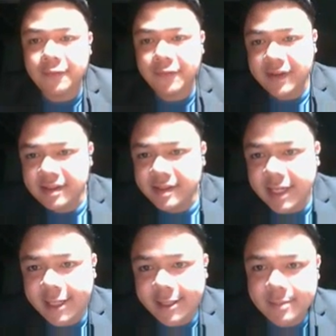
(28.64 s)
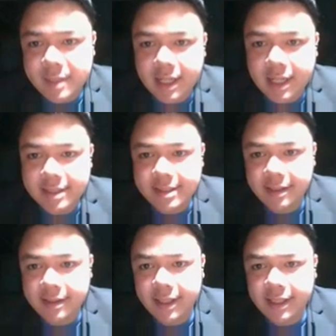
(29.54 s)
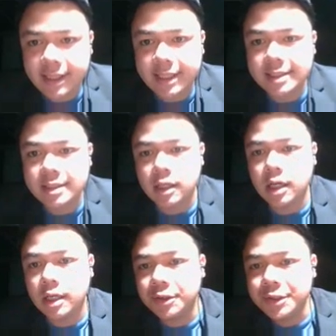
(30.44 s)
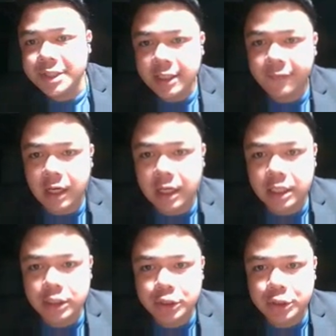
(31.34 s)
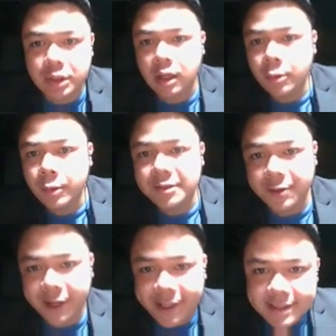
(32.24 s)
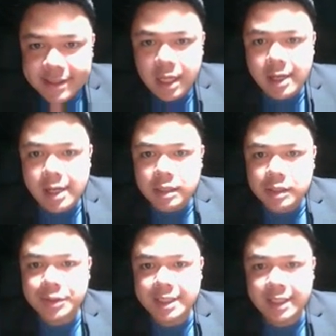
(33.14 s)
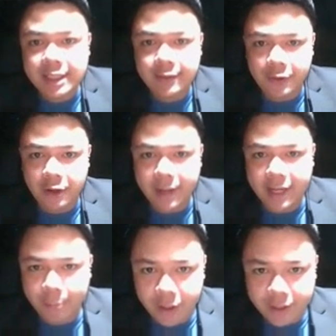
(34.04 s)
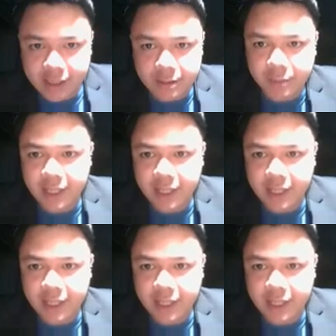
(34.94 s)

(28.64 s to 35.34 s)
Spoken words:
Fan type setting is conducive to allowing trainees to see from any point in the room.